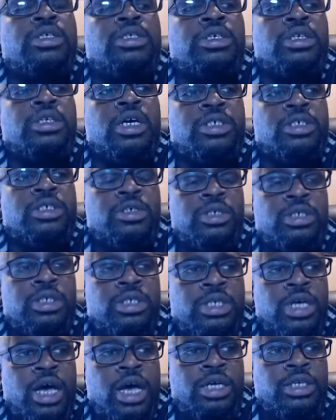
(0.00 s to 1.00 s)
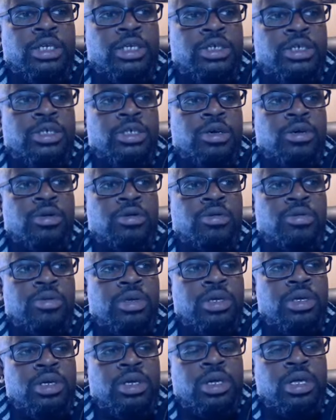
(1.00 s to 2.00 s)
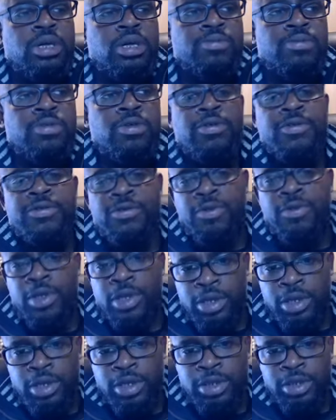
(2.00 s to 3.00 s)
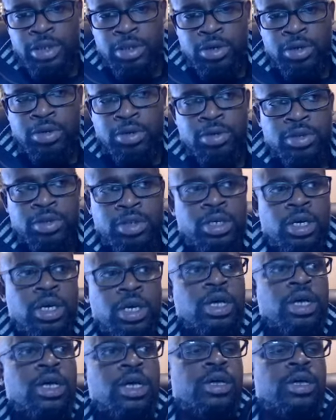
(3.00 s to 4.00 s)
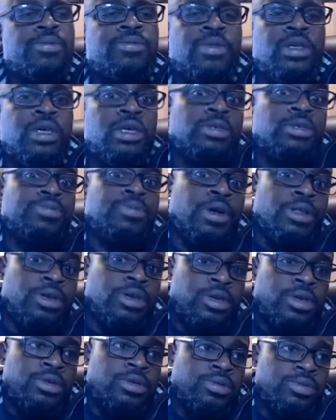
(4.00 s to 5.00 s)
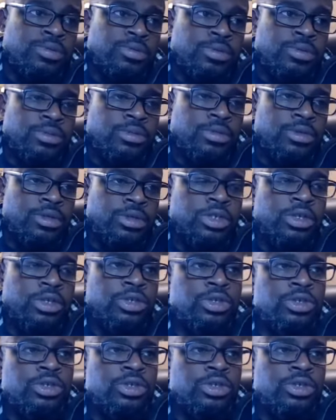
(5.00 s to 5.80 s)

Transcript: intellectual society. So he moved within these circles. His brother, Sir